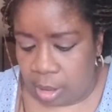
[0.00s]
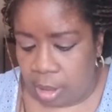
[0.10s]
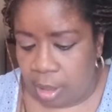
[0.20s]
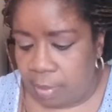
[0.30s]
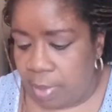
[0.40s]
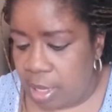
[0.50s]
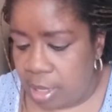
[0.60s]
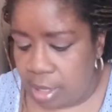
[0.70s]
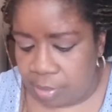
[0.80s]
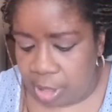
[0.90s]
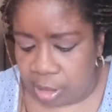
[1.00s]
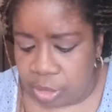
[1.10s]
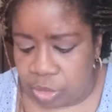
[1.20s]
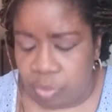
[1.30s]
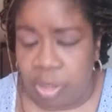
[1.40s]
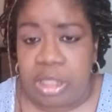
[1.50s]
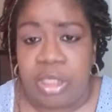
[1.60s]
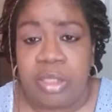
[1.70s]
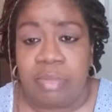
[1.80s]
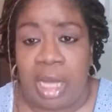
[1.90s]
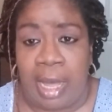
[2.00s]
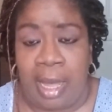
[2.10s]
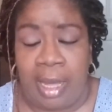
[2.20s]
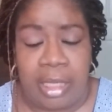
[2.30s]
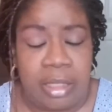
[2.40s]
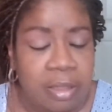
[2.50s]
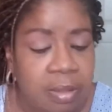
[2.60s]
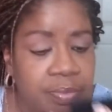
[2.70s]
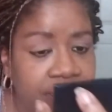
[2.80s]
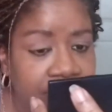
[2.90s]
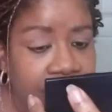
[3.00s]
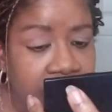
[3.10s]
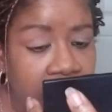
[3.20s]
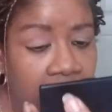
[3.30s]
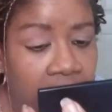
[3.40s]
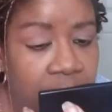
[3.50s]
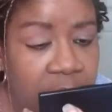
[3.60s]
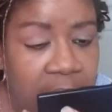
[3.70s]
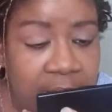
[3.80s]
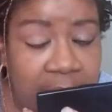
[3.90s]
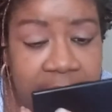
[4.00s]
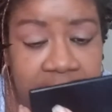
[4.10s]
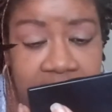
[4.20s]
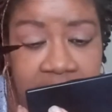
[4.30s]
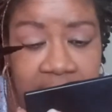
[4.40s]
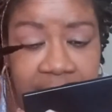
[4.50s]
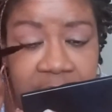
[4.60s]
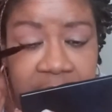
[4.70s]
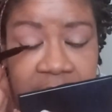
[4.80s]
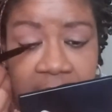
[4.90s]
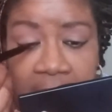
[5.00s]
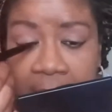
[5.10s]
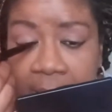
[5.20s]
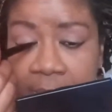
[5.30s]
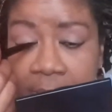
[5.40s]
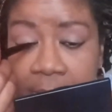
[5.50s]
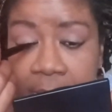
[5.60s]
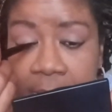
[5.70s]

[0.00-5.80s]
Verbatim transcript: um, I'm not going to do much to my eyes because I just love this, um,